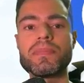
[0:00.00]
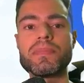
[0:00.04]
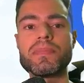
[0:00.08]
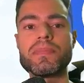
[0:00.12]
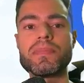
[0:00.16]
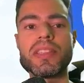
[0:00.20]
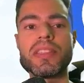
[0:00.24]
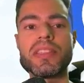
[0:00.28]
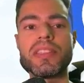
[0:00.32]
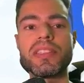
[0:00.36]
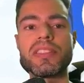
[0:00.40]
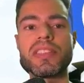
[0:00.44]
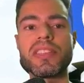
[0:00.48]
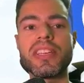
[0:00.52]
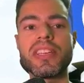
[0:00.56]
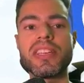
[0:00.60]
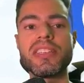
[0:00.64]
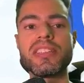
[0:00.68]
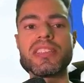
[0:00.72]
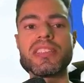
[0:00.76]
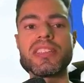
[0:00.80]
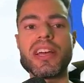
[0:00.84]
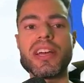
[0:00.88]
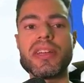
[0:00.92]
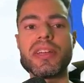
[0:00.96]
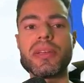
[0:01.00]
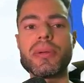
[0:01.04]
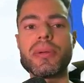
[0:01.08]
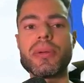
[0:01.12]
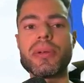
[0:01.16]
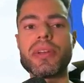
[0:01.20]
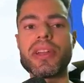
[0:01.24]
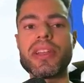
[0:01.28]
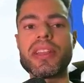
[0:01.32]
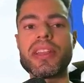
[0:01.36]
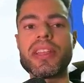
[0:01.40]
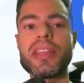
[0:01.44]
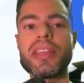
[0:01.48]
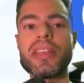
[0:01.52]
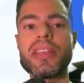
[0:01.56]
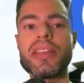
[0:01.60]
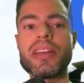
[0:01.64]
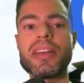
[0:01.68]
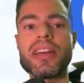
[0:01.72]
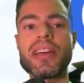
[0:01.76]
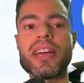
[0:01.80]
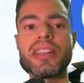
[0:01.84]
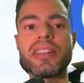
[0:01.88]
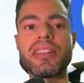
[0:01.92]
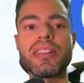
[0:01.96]
In this case, I already
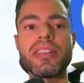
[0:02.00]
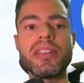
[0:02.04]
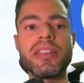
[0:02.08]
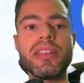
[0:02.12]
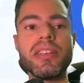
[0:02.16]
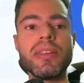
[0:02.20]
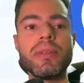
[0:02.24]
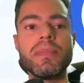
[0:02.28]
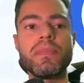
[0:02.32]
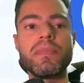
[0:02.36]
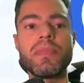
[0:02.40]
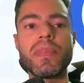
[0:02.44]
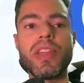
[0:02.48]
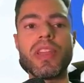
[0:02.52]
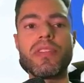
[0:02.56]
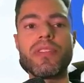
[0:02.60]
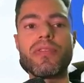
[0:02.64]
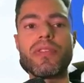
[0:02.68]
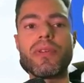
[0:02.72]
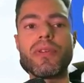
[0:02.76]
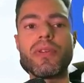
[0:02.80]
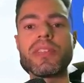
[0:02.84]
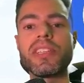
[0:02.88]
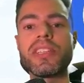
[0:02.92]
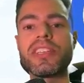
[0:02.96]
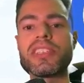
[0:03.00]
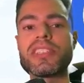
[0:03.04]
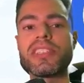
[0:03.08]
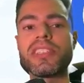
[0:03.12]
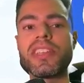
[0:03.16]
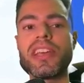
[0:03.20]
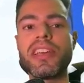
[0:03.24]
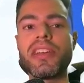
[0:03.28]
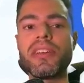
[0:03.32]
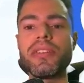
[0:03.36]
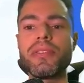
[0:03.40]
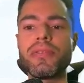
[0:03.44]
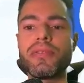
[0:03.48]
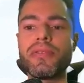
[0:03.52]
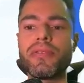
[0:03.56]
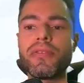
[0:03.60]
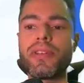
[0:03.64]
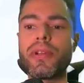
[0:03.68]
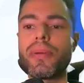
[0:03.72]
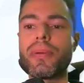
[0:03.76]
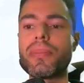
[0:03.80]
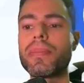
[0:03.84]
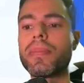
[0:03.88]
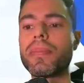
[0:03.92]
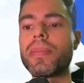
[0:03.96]
had the folders there
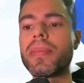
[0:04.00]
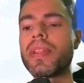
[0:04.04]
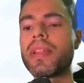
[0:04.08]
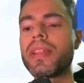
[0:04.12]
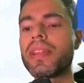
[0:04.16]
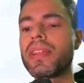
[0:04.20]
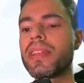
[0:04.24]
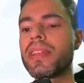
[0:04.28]
from